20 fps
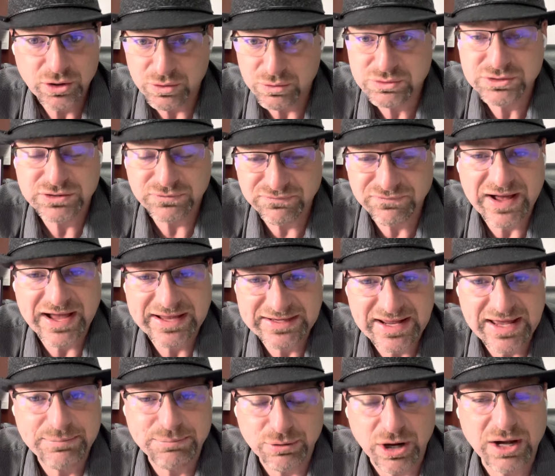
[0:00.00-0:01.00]
to find
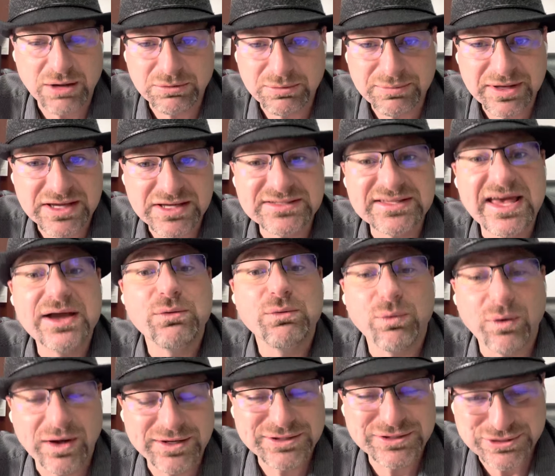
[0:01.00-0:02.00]
a problem because they
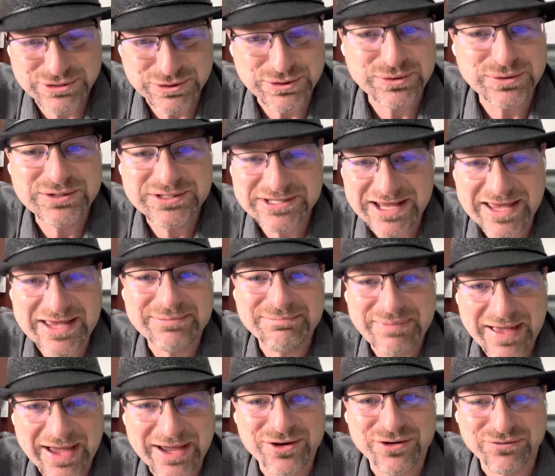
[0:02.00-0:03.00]
want to take
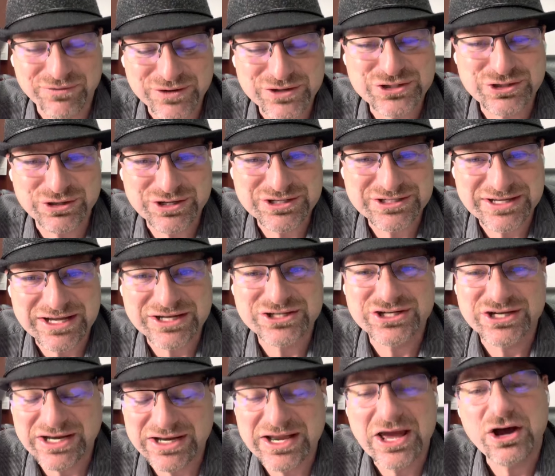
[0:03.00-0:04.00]
back over
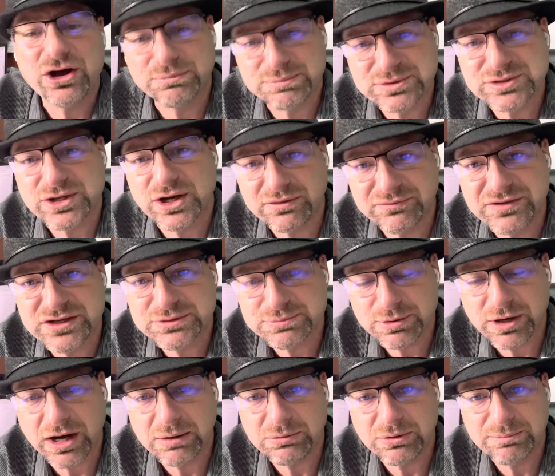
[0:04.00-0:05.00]
jurisdiction and help solve this
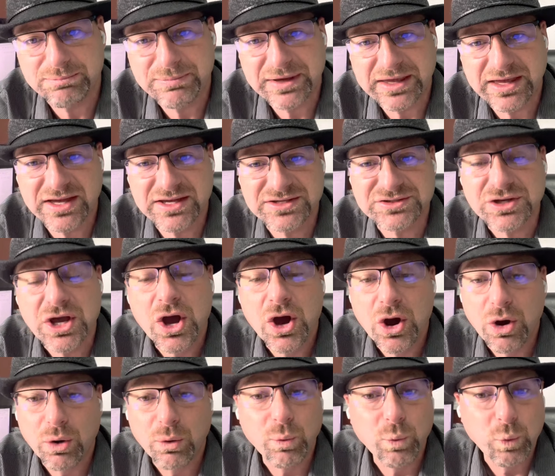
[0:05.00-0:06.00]
problem. Because
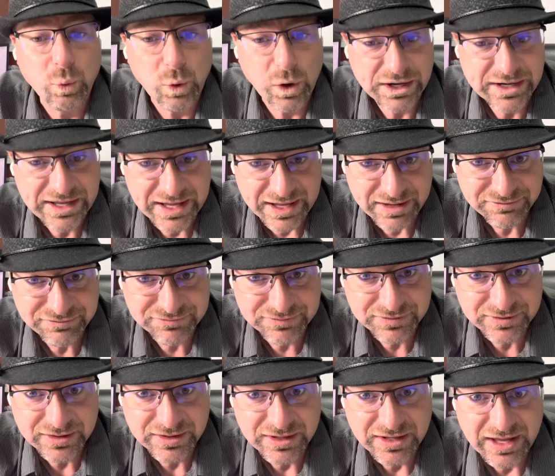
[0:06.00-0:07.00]
what if,
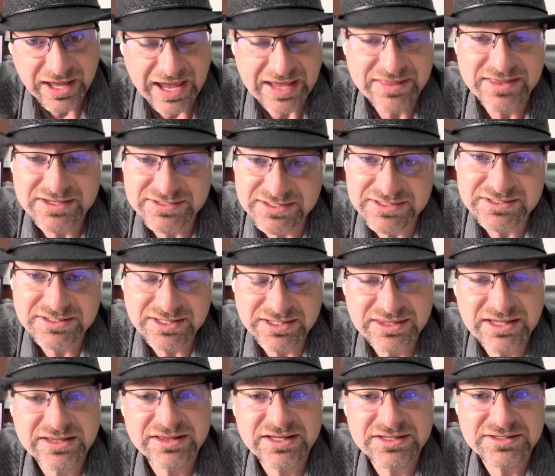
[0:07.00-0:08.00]
and this is the
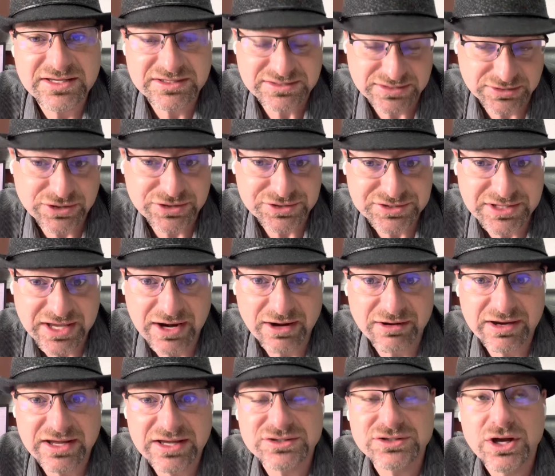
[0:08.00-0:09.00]
thing that it's a little
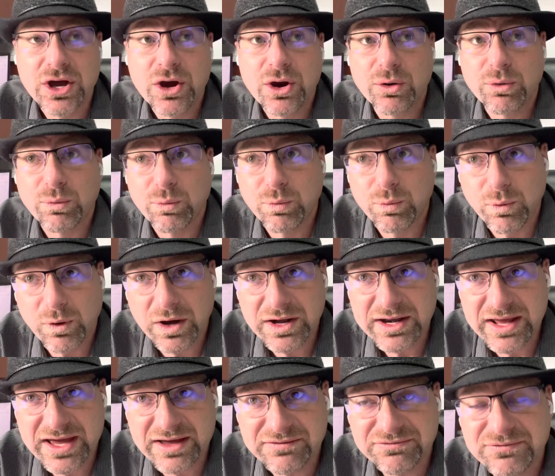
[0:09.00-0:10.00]
scary, is what
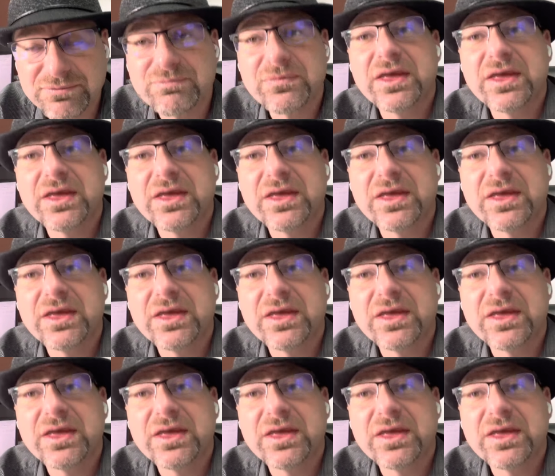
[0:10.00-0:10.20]
if